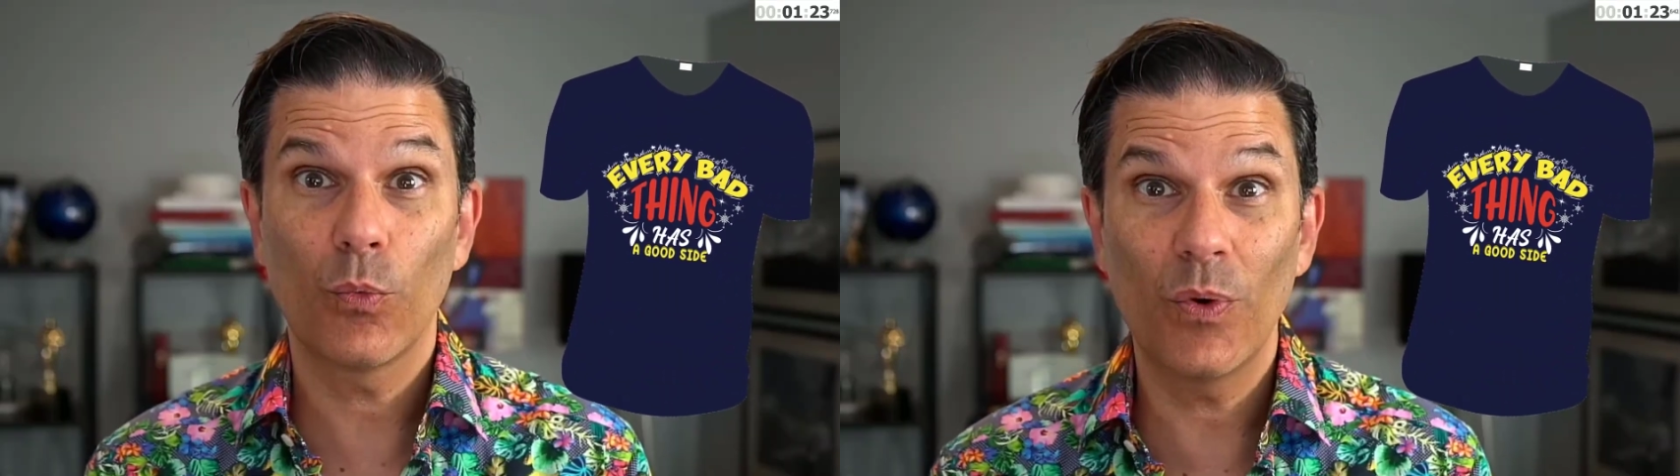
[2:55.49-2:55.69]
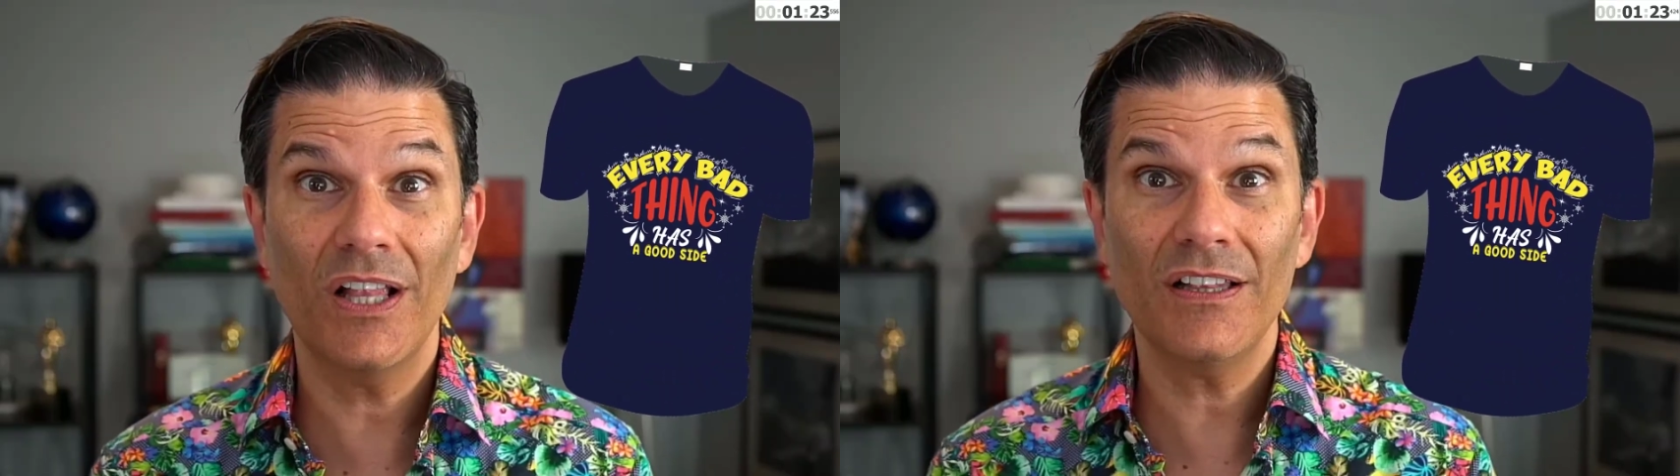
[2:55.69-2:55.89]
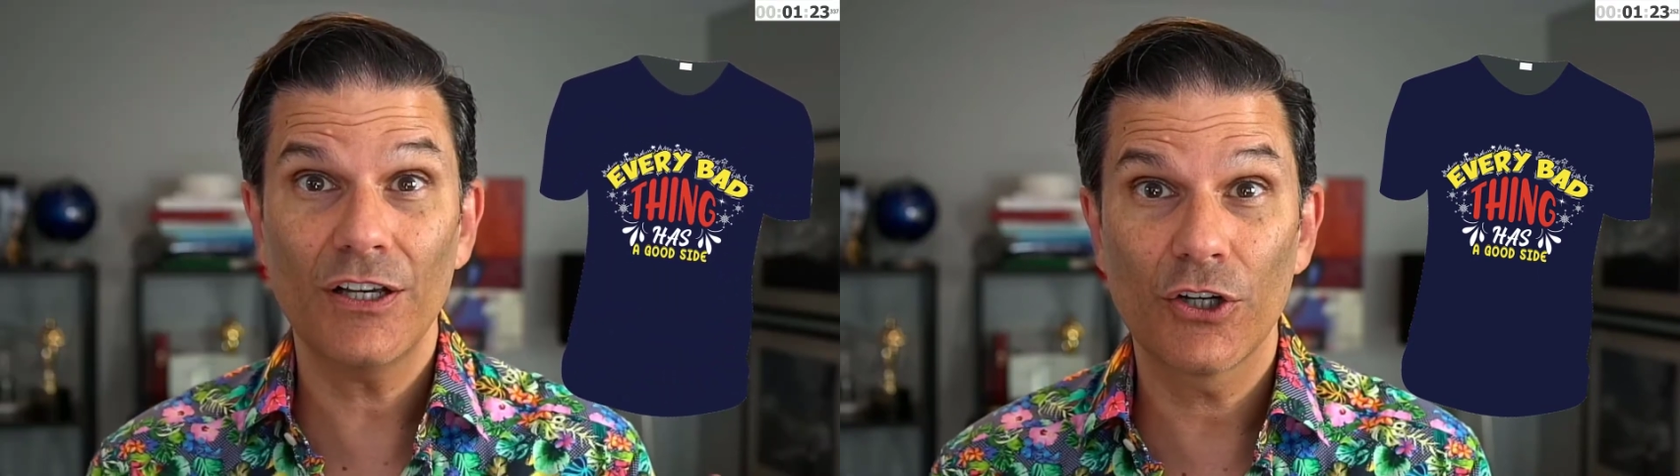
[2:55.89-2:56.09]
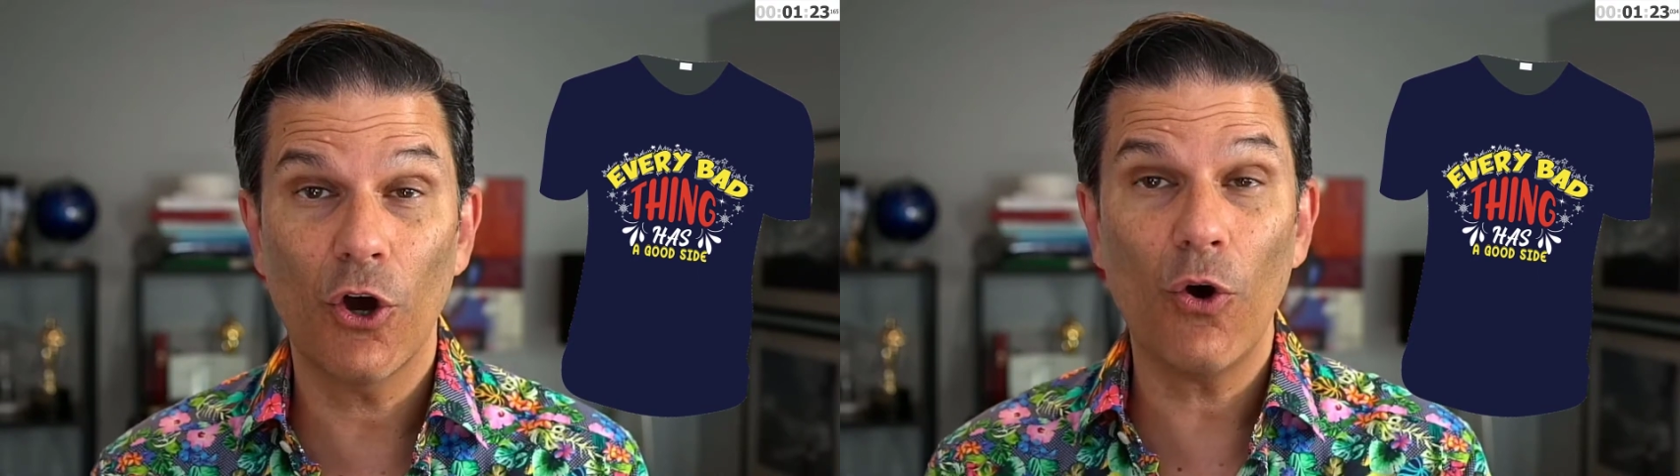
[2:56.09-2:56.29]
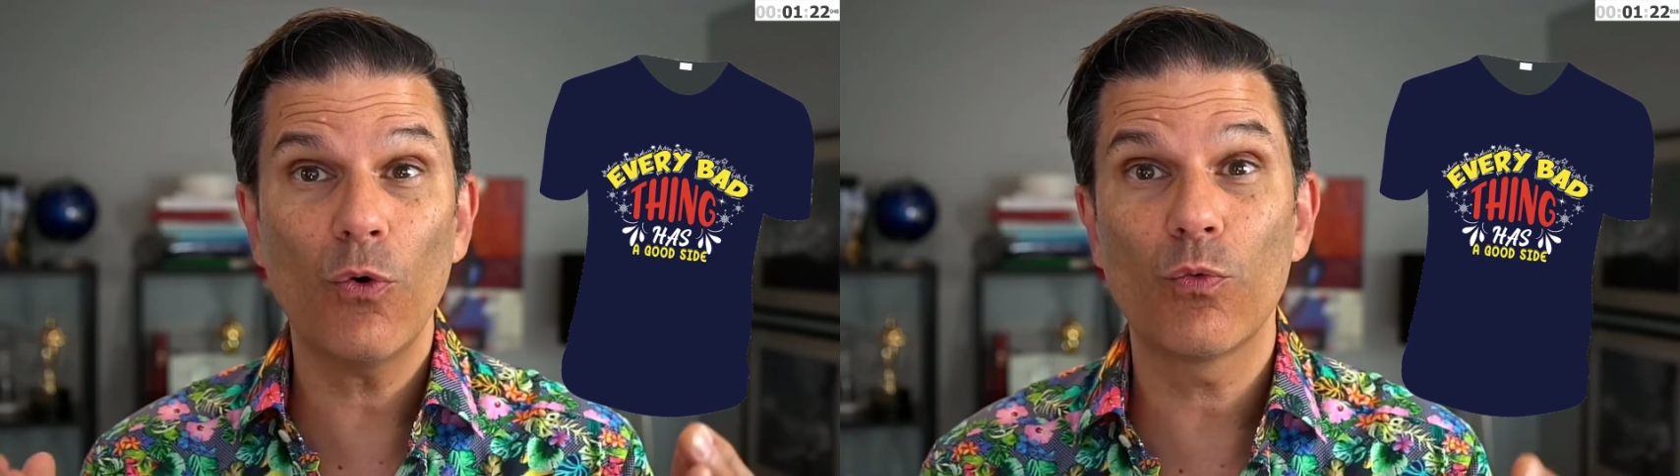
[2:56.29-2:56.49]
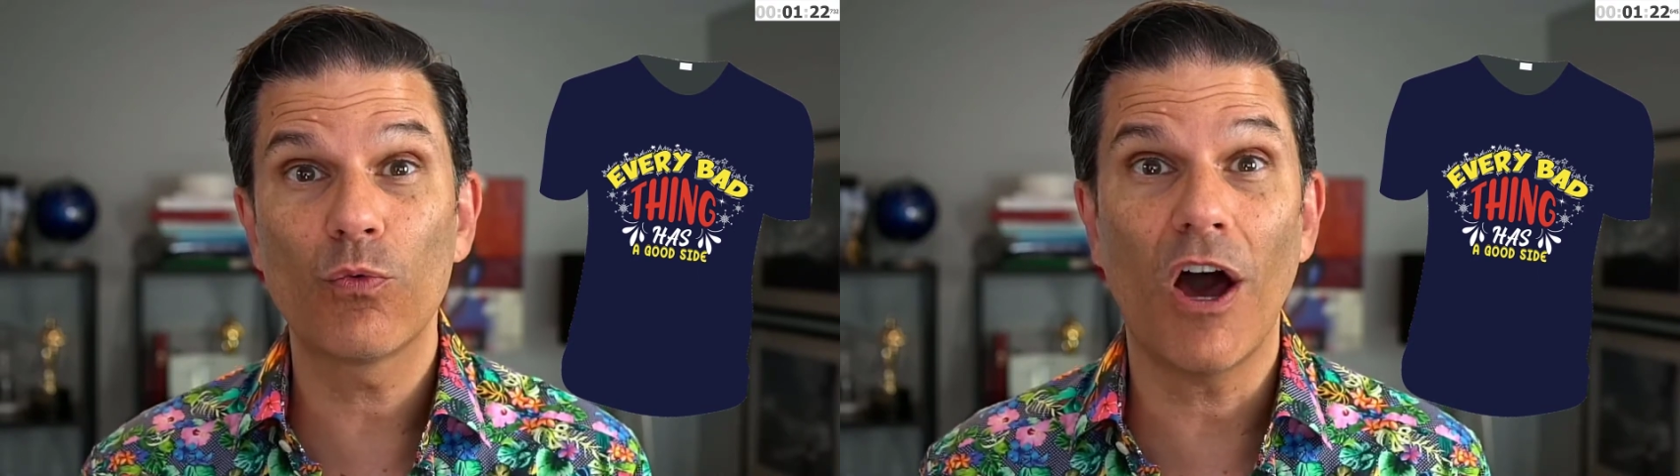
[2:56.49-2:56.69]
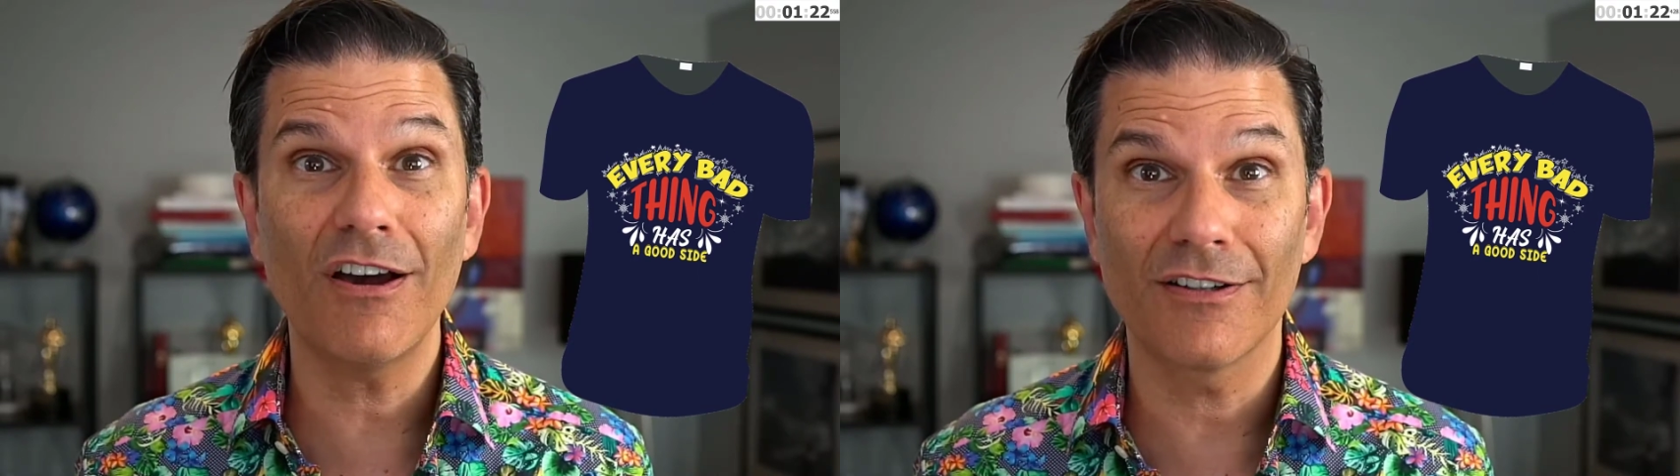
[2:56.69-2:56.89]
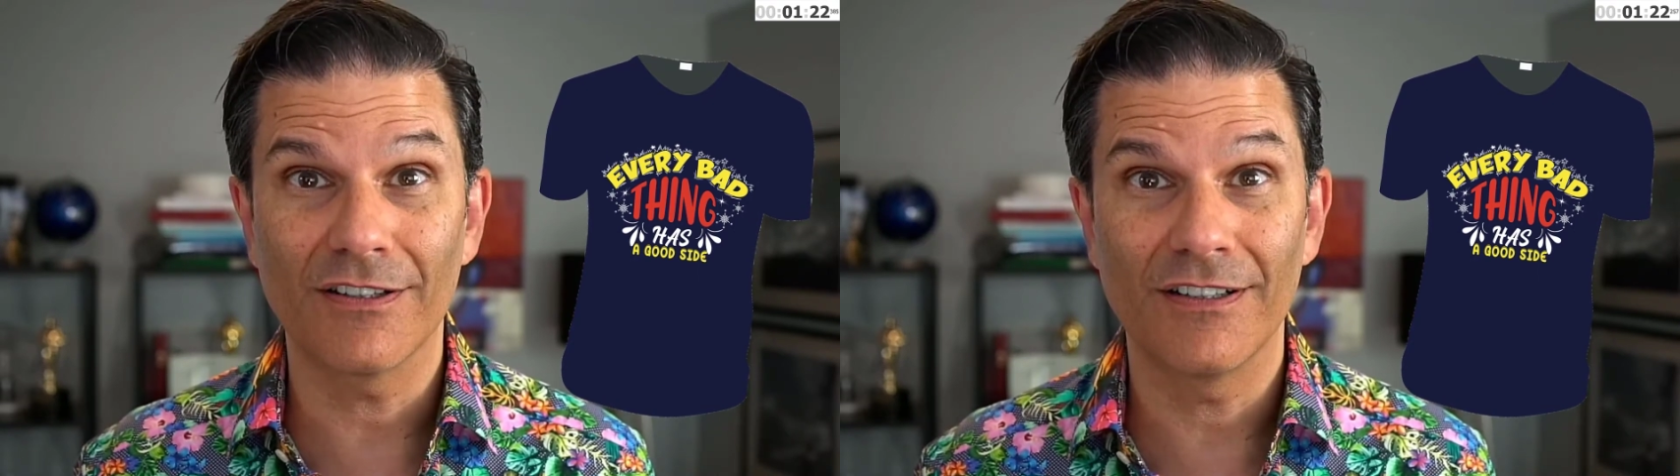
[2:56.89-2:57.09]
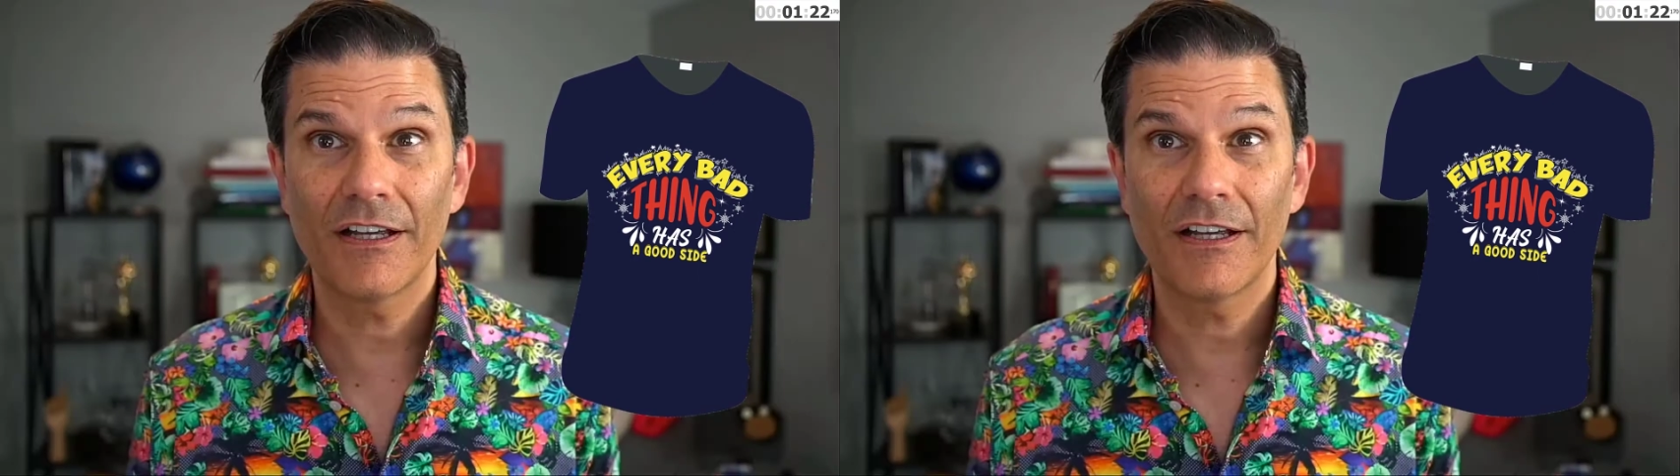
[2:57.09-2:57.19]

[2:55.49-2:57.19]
will go wrong.